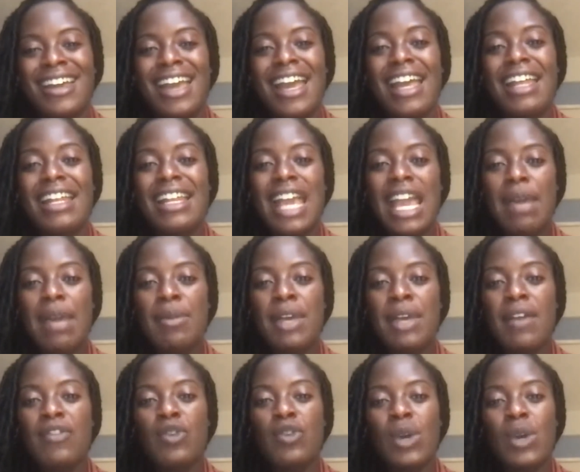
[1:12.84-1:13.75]
And
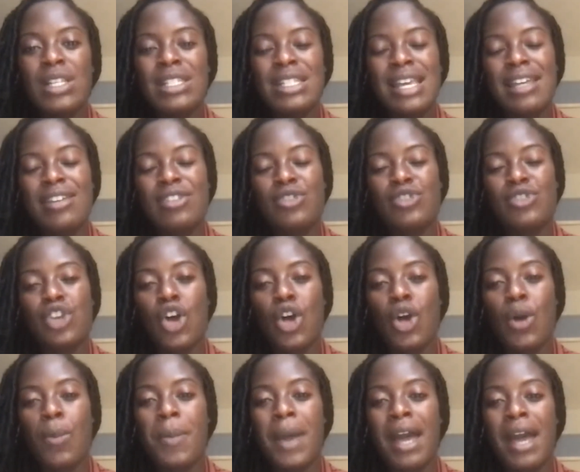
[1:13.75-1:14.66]
KBFUS handles
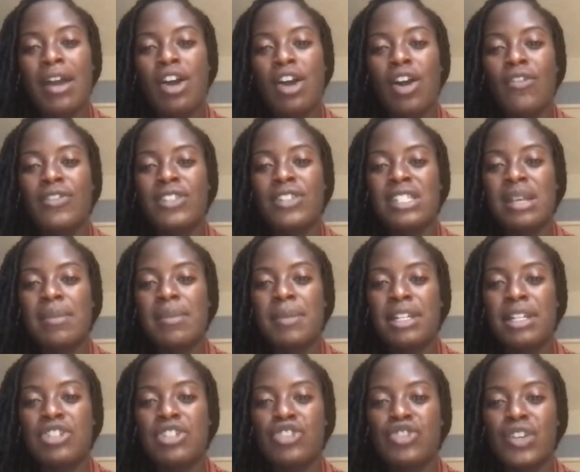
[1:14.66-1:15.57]
all back office
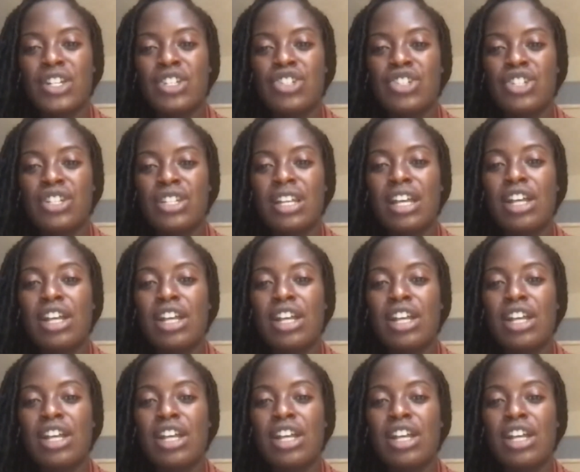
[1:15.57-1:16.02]
administration,